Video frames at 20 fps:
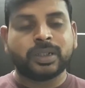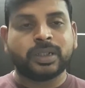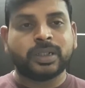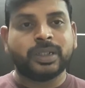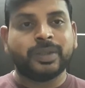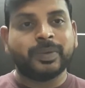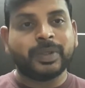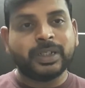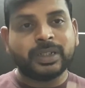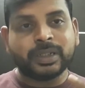
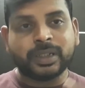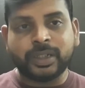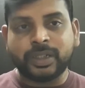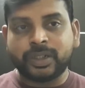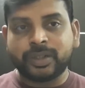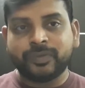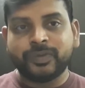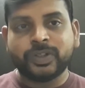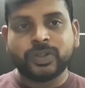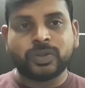even in the
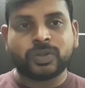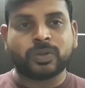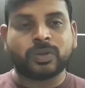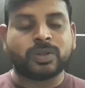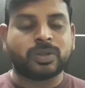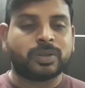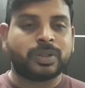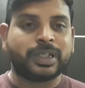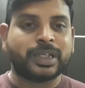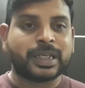interviews
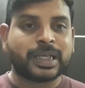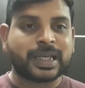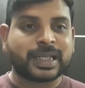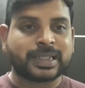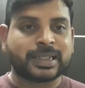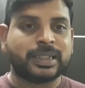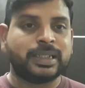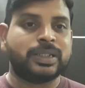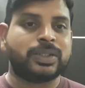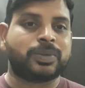also they
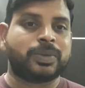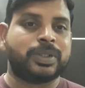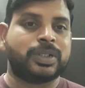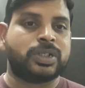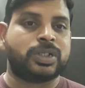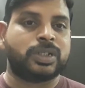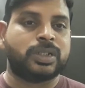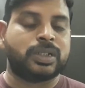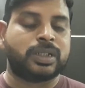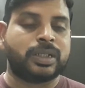ask these
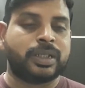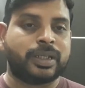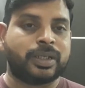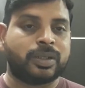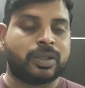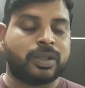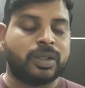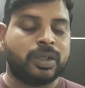questions like,